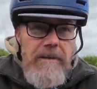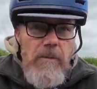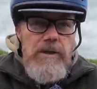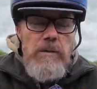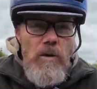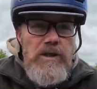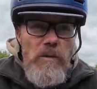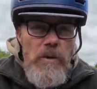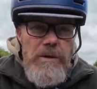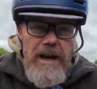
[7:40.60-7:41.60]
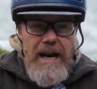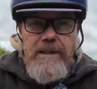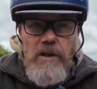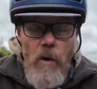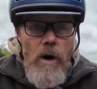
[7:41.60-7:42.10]
what's the word? I
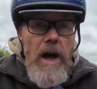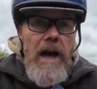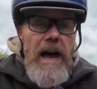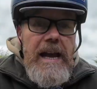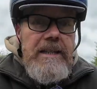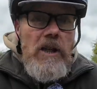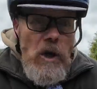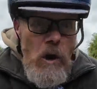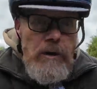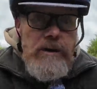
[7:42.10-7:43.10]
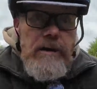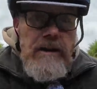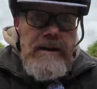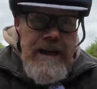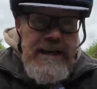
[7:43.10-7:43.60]
don't know. It's a lot
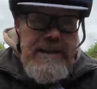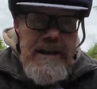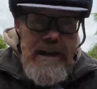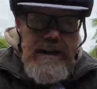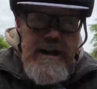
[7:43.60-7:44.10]
nicer.